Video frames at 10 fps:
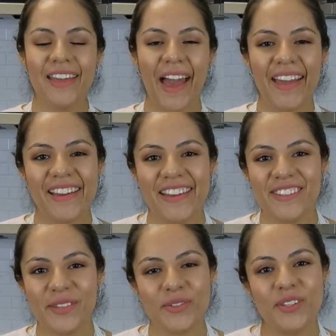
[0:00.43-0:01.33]
Hi
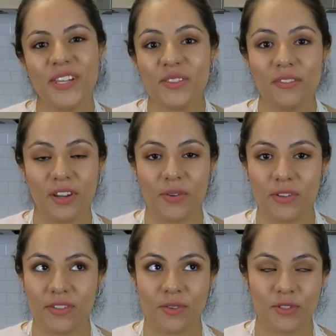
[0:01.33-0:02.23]
guys, so today's video
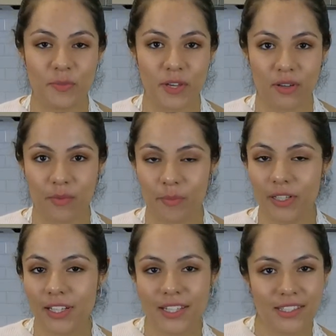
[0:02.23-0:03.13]
is going to be
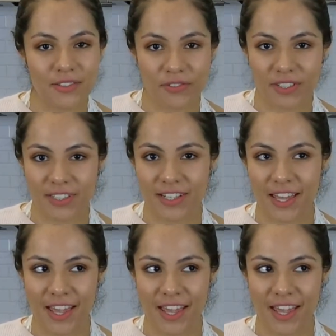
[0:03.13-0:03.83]
completely different than